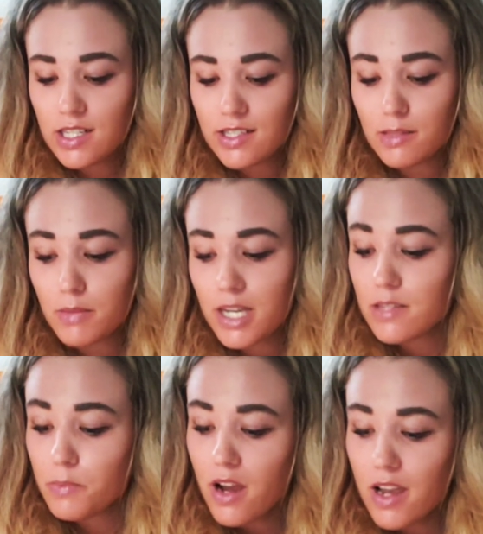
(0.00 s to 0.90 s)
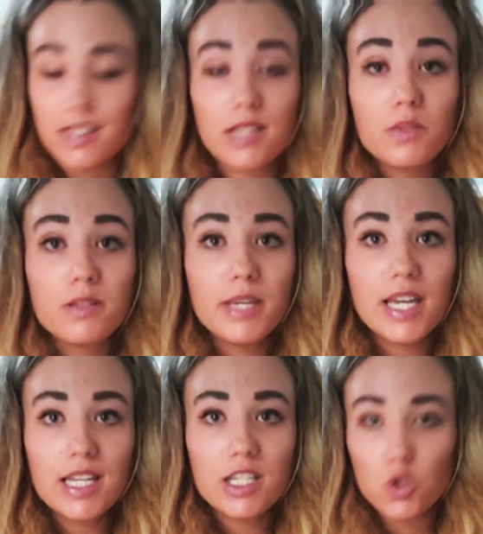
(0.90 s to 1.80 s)
To my surprise, it was
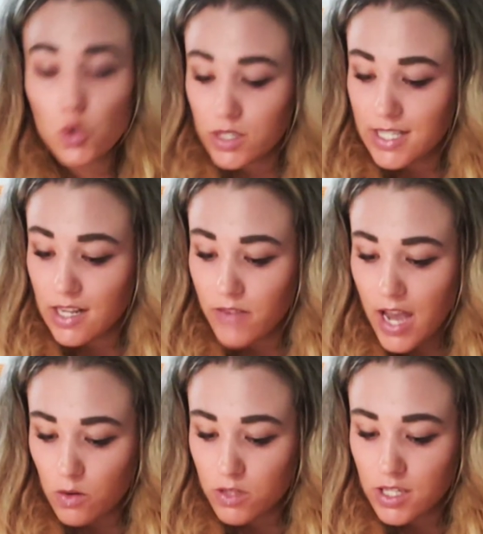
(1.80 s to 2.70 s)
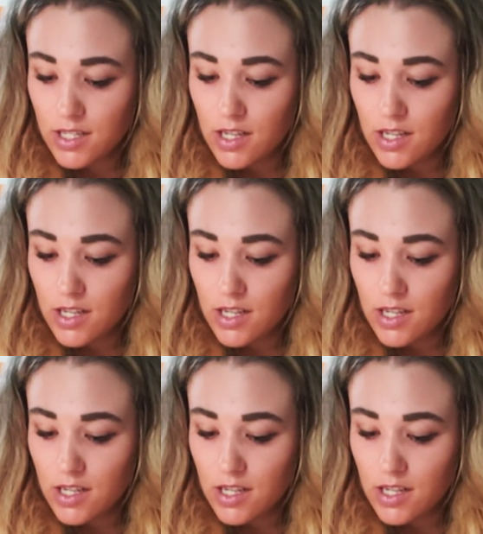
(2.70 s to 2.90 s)
beginning to sort itself out.